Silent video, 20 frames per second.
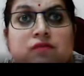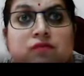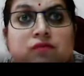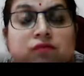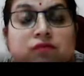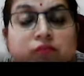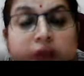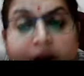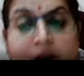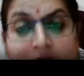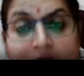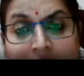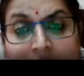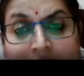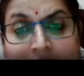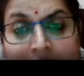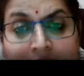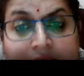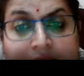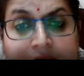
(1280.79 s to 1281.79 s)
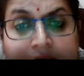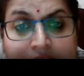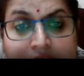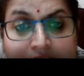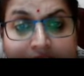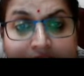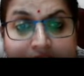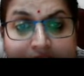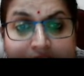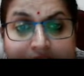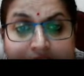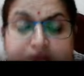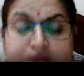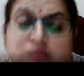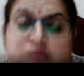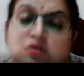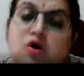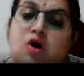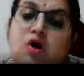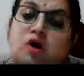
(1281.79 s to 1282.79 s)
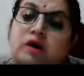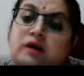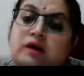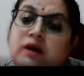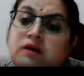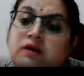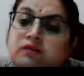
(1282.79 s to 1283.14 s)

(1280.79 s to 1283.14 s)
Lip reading: flood like conditions or a